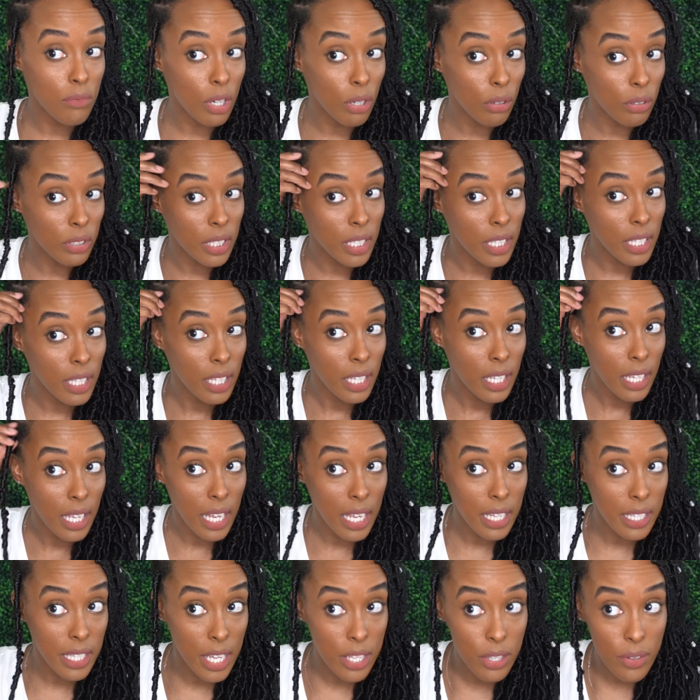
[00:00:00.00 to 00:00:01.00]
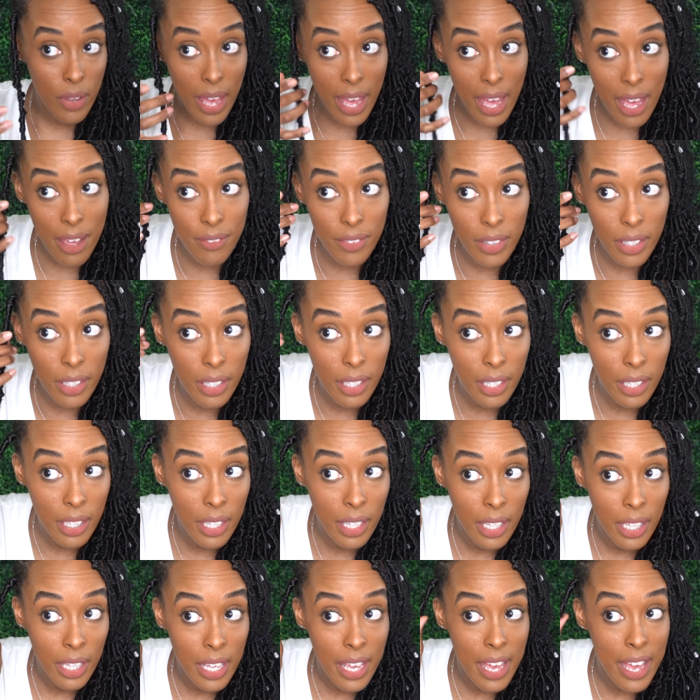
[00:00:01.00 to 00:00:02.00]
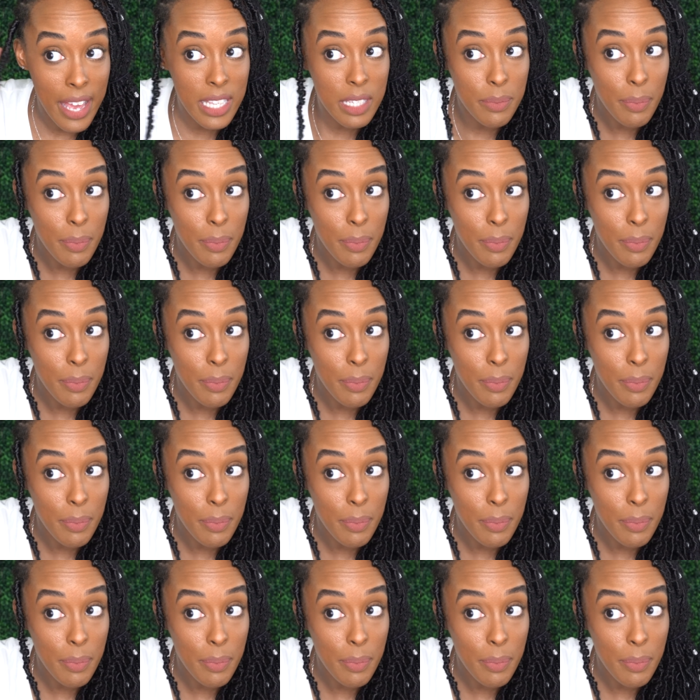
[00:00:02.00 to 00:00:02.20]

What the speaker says: rolled it, and there you have it. It's